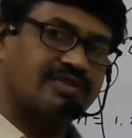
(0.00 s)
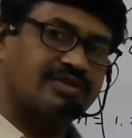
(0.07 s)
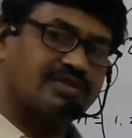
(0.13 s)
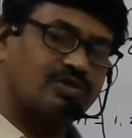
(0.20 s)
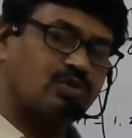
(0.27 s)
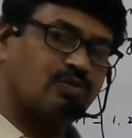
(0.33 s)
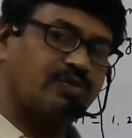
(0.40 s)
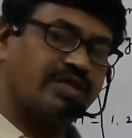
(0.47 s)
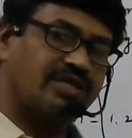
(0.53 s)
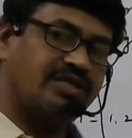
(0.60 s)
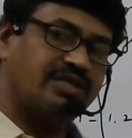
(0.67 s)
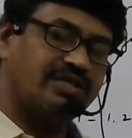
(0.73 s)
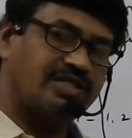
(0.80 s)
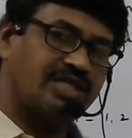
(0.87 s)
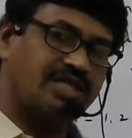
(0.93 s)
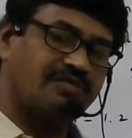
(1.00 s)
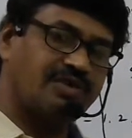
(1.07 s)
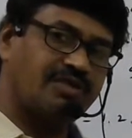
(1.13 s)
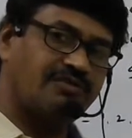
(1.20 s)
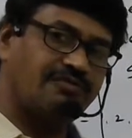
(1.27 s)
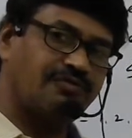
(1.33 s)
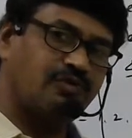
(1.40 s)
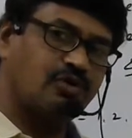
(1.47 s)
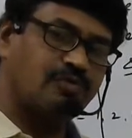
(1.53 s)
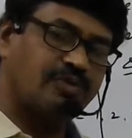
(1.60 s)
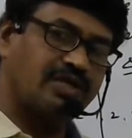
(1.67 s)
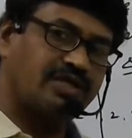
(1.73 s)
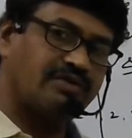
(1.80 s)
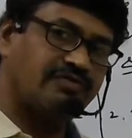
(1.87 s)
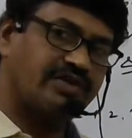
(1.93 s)
2p, 3p,
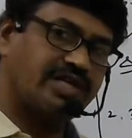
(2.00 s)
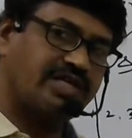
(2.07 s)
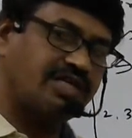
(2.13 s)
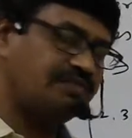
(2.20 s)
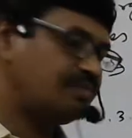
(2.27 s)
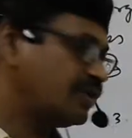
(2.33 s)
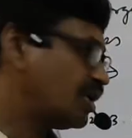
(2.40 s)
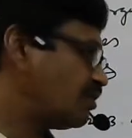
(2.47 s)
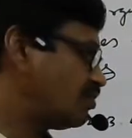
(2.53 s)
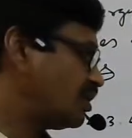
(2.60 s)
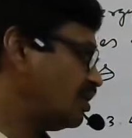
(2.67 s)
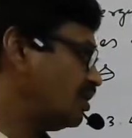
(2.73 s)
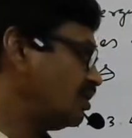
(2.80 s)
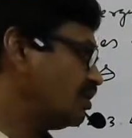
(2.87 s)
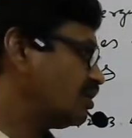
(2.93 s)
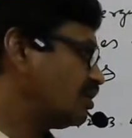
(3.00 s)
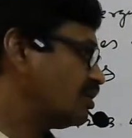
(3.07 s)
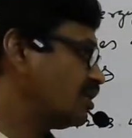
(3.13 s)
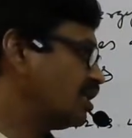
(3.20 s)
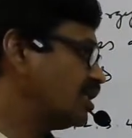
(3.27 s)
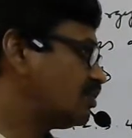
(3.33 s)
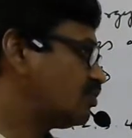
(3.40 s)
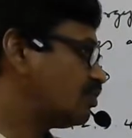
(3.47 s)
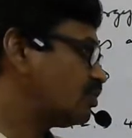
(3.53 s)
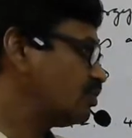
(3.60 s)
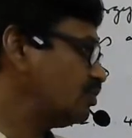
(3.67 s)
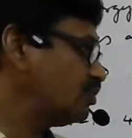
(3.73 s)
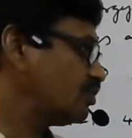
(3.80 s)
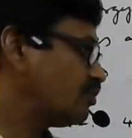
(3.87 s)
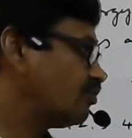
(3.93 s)
4p, for any P orbital, L equal to
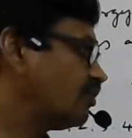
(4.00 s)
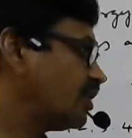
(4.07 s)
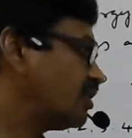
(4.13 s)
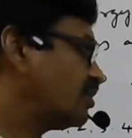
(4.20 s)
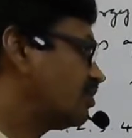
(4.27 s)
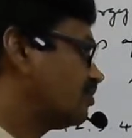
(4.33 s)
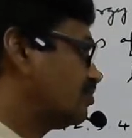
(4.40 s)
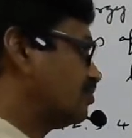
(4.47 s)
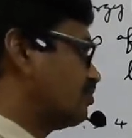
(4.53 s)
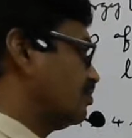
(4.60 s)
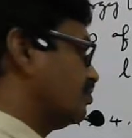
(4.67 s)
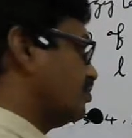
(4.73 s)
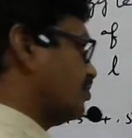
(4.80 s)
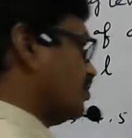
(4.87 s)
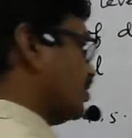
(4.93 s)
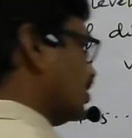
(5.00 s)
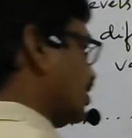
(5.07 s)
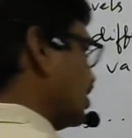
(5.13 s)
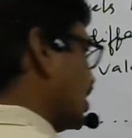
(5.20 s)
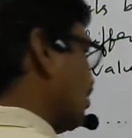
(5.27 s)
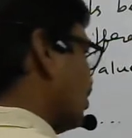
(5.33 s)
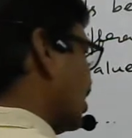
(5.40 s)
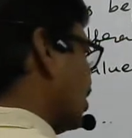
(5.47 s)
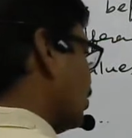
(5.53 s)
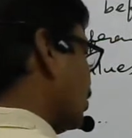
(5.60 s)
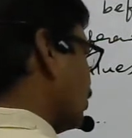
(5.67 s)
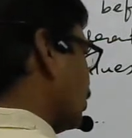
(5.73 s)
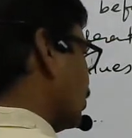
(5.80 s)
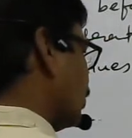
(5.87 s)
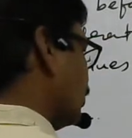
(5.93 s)
1. L value
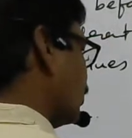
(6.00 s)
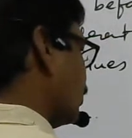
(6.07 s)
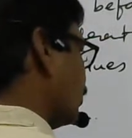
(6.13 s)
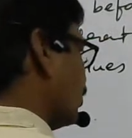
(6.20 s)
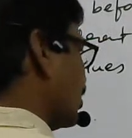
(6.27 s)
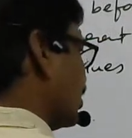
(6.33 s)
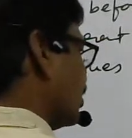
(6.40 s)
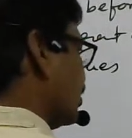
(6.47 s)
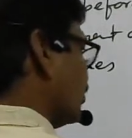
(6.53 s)
equal to 1.